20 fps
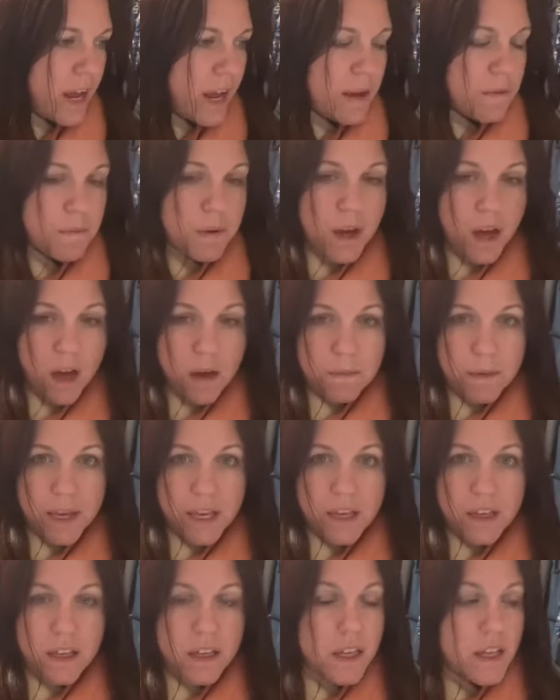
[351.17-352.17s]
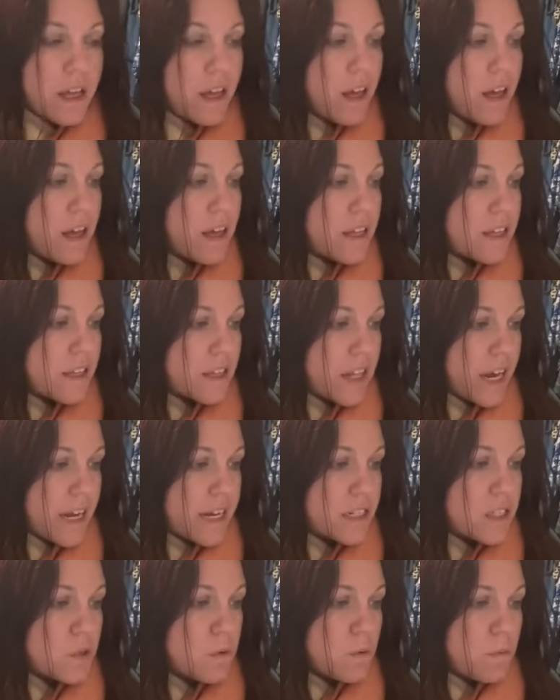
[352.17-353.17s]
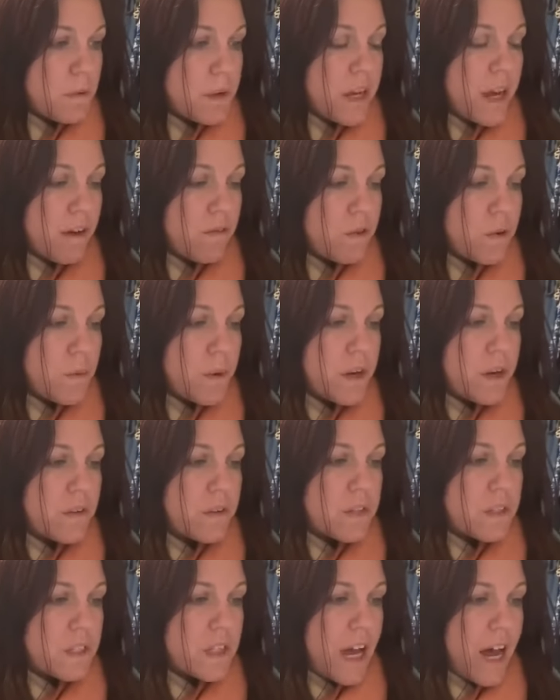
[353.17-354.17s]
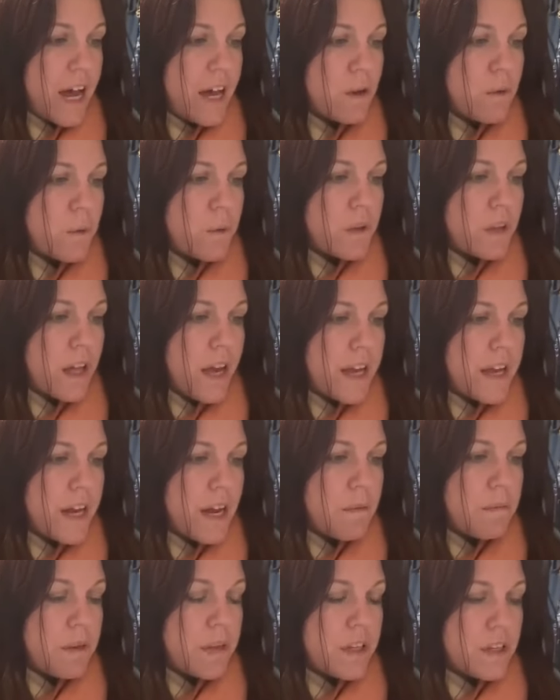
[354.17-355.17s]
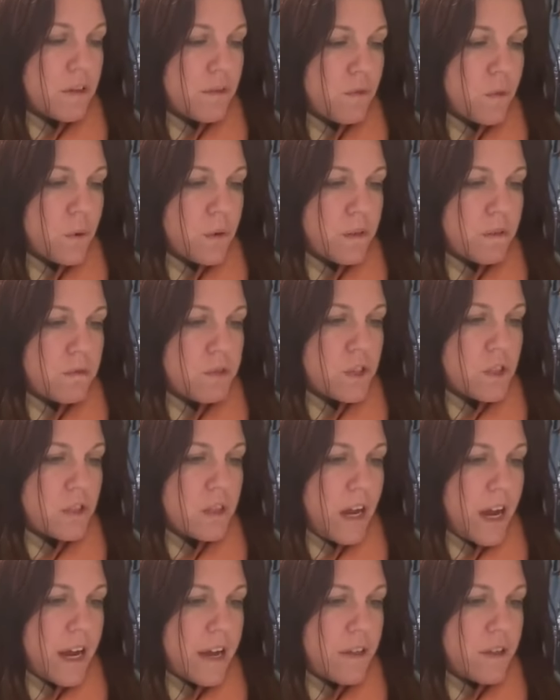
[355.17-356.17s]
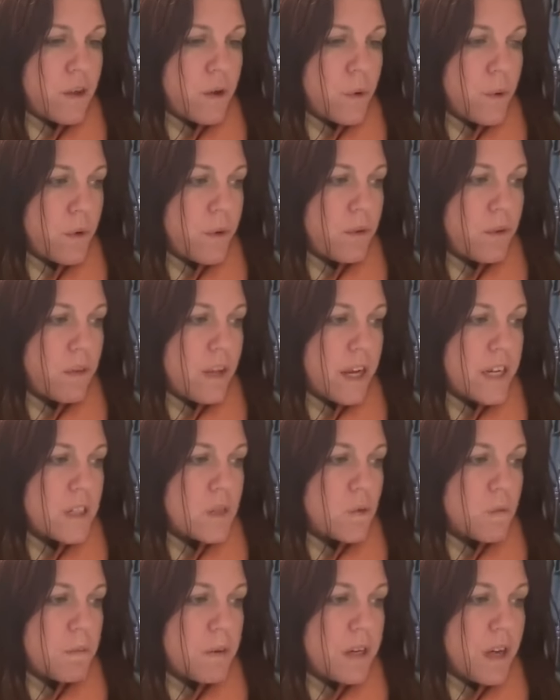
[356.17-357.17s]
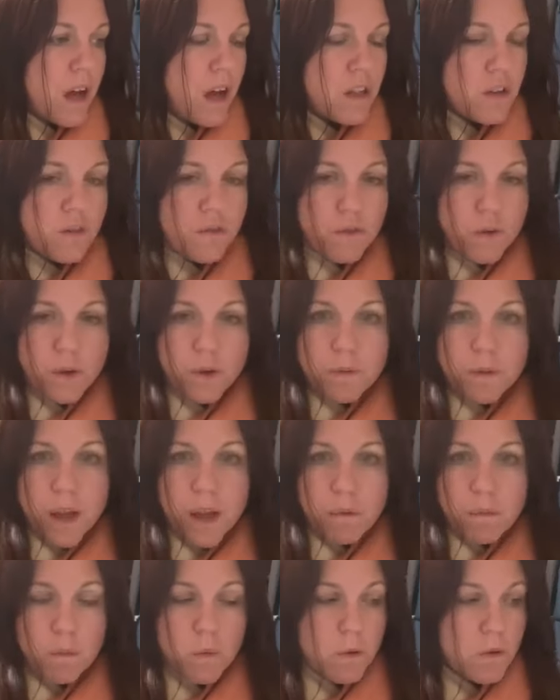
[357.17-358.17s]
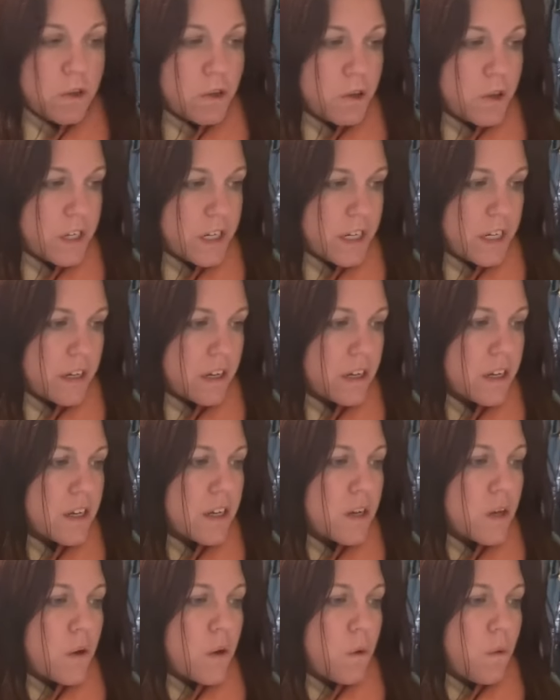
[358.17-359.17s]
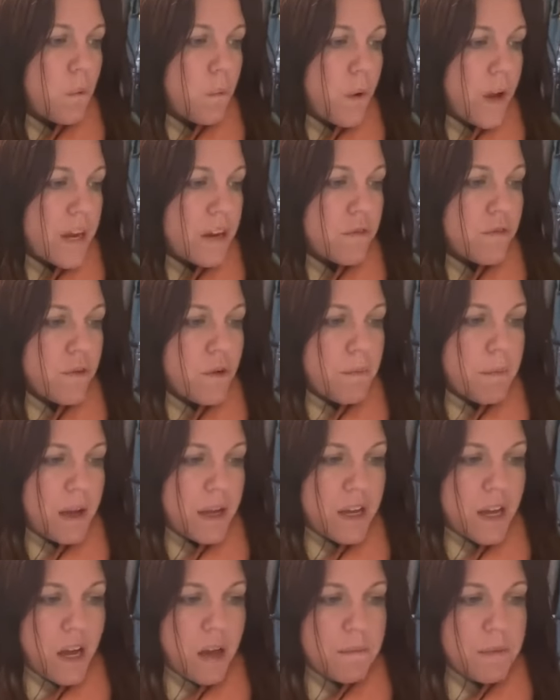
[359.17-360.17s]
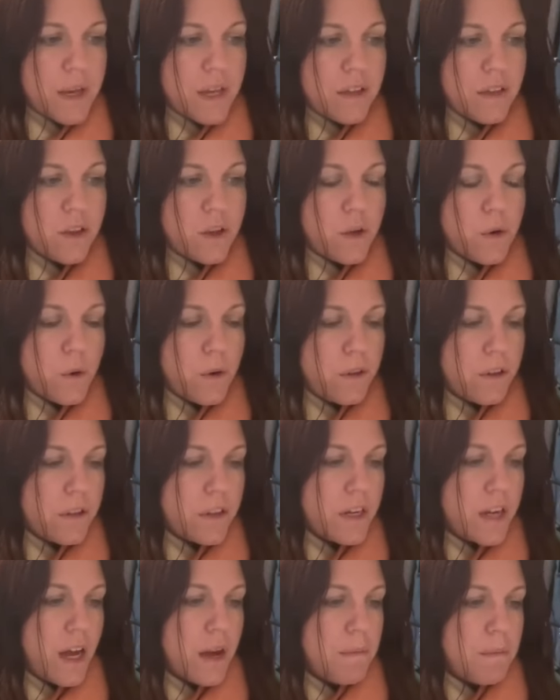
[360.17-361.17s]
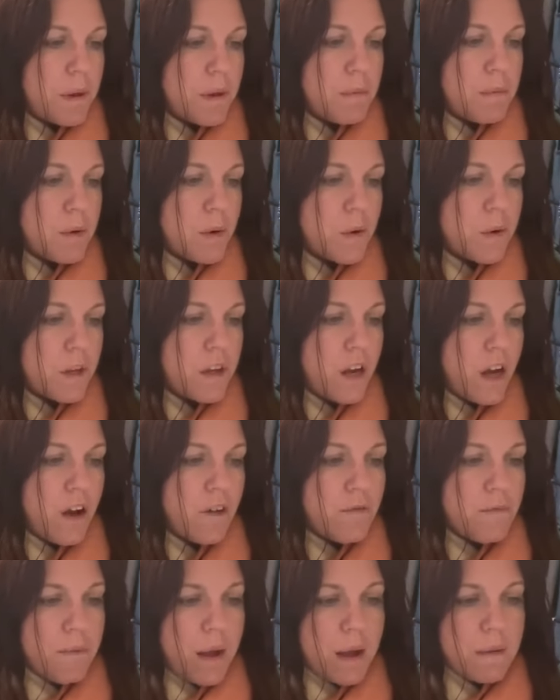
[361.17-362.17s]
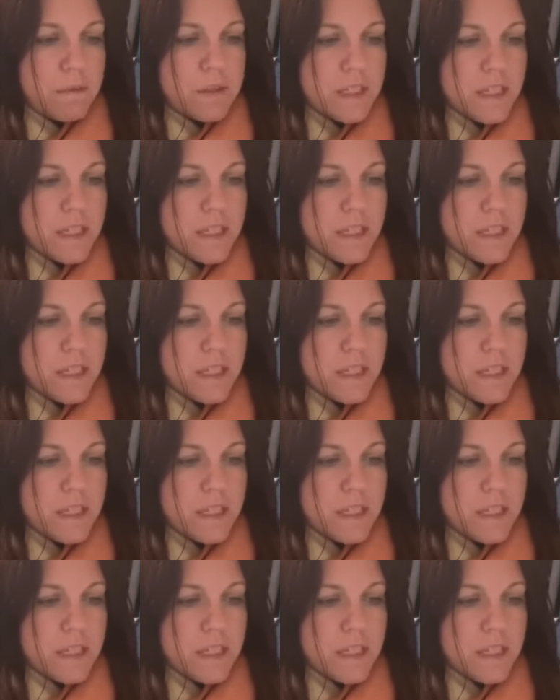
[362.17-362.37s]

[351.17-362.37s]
I am coming. Lights will be everywhere in the sky. It will light up like the 4th of July. The northern lights will be colorful, emerald green. Wait for my coming. The north lit up and broken off. Maps